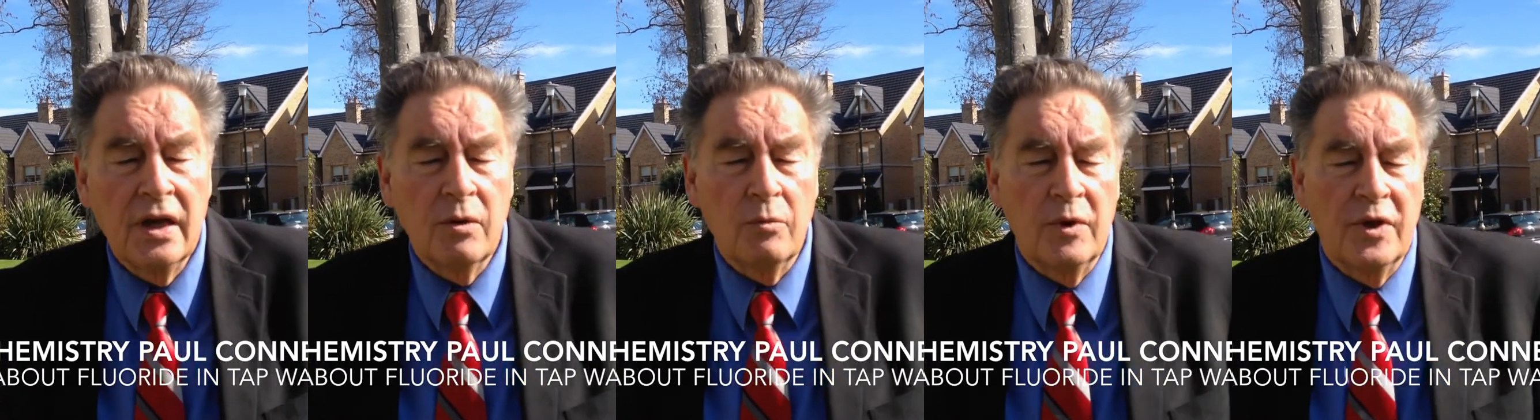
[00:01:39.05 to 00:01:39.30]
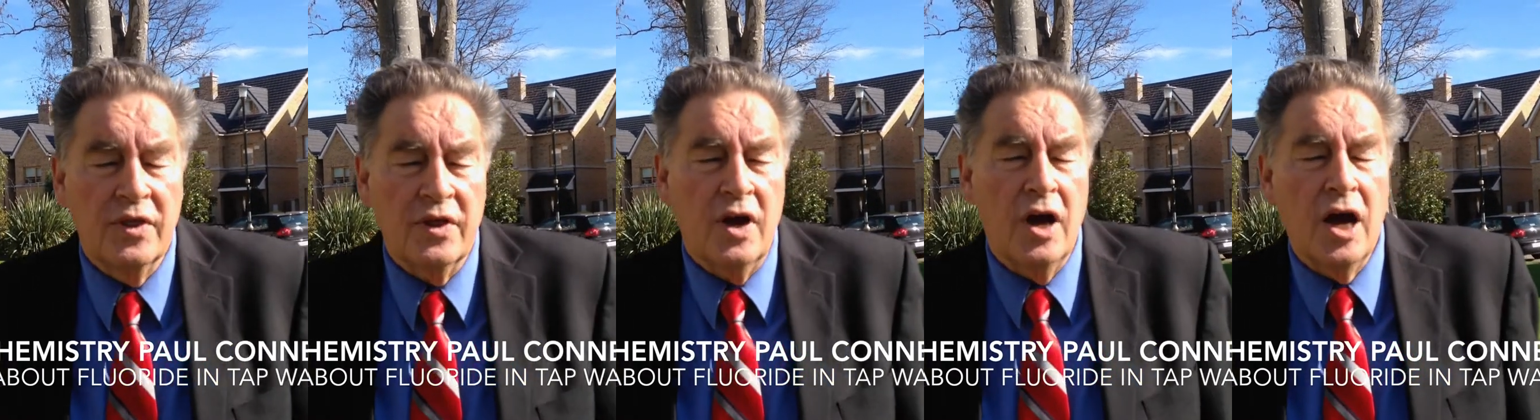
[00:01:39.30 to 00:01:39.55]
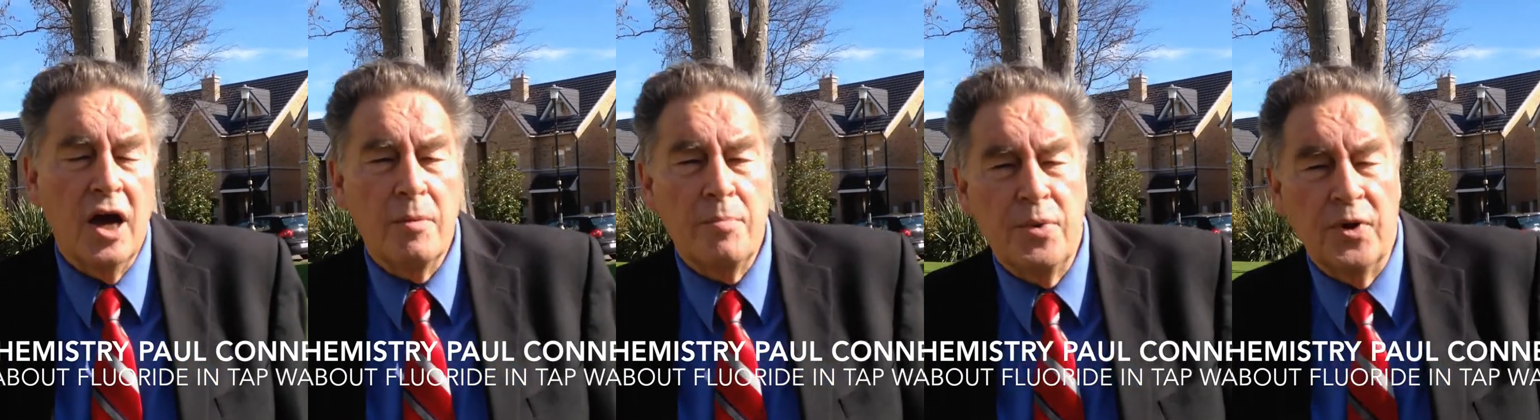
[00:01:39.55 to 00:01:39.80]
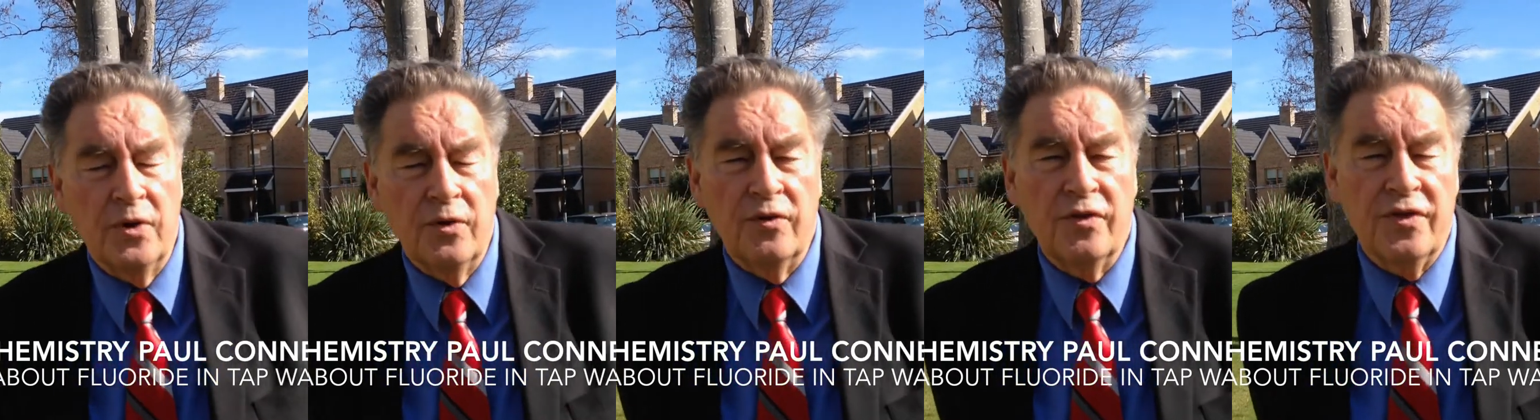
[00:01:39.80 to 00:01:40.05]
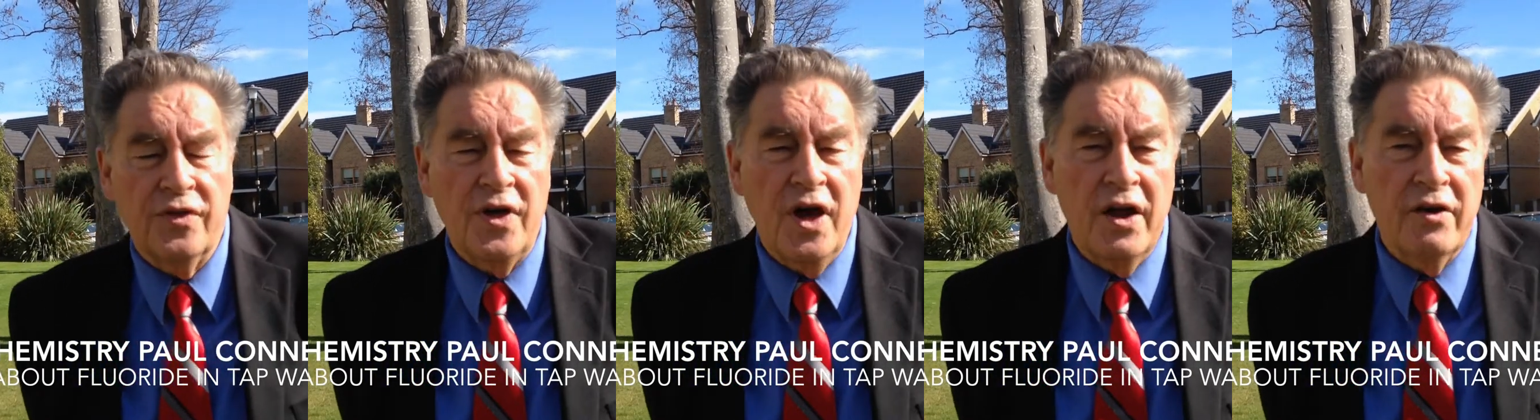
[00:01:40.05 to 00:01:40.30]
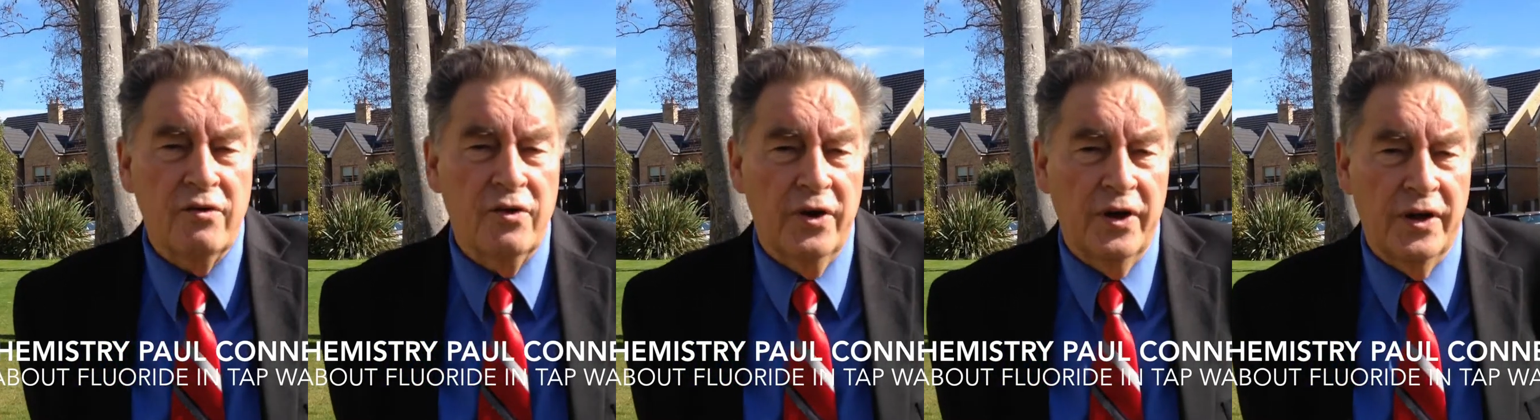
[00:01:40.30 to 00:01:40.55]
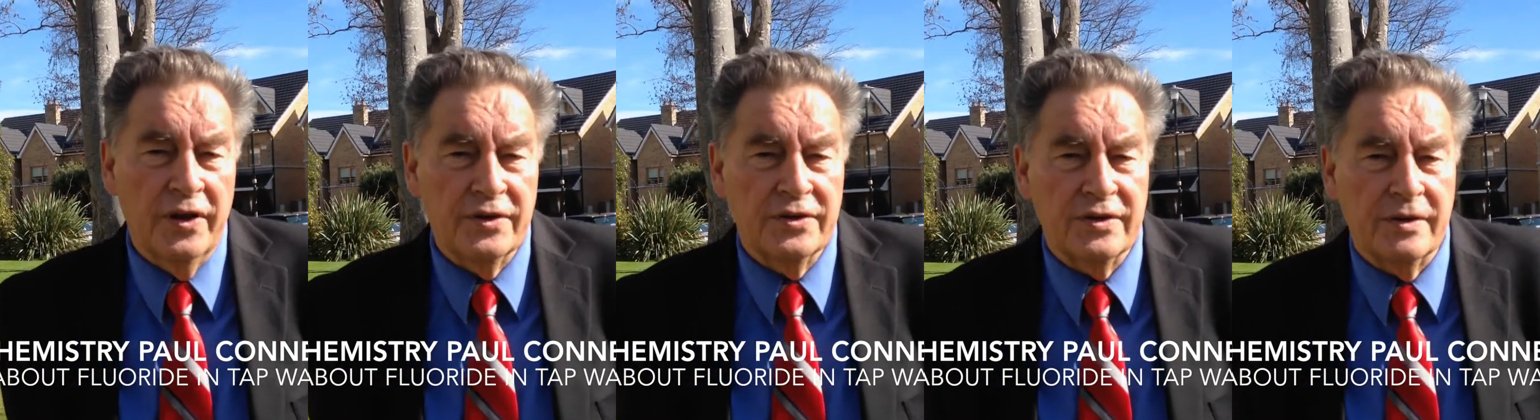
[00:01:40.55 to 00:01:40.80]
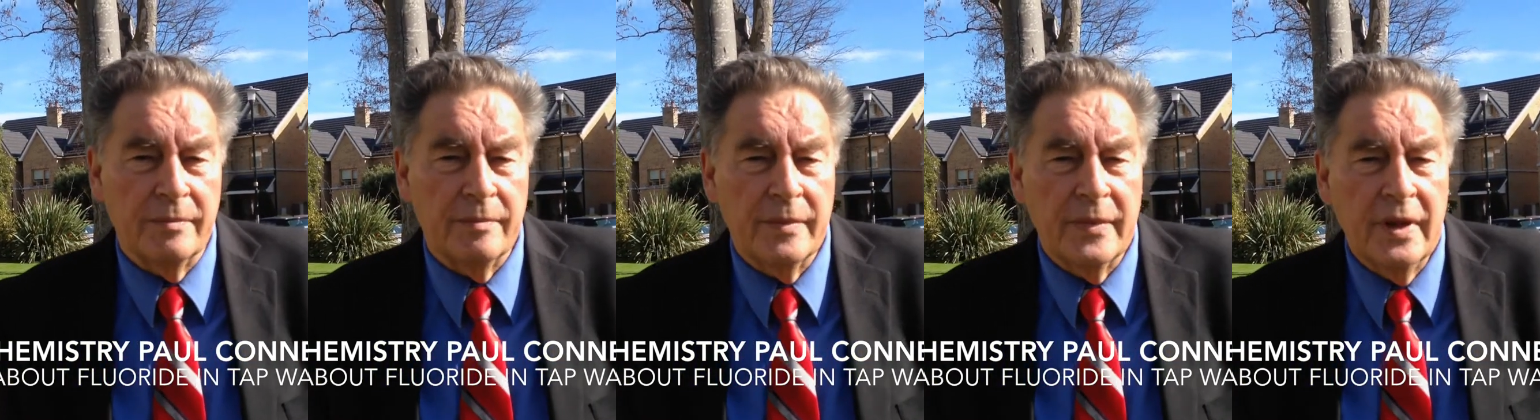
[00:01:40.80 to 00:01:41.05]
with
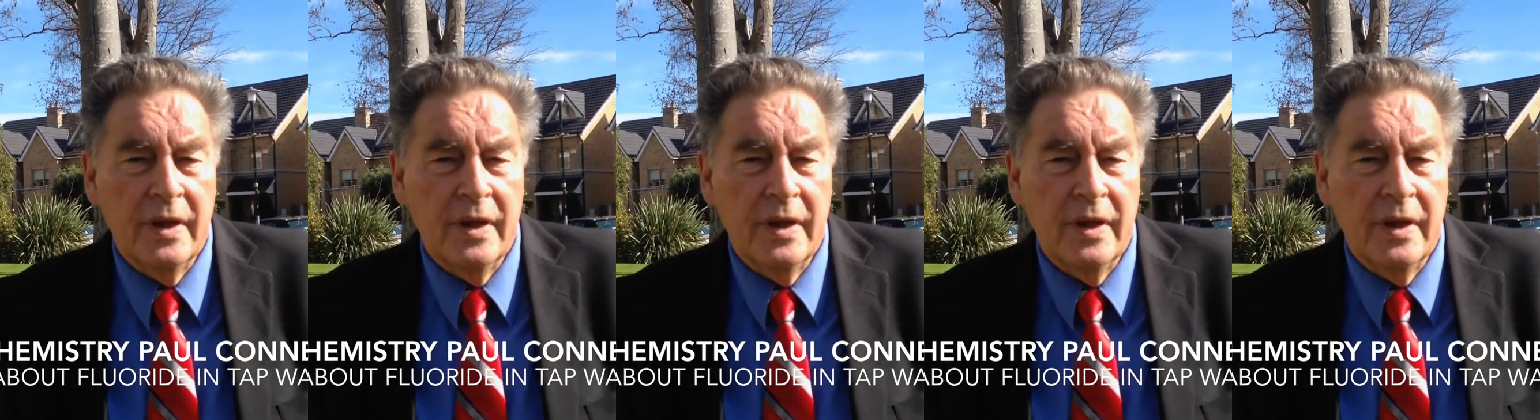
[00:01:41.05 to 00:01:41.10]
hypothyroidism,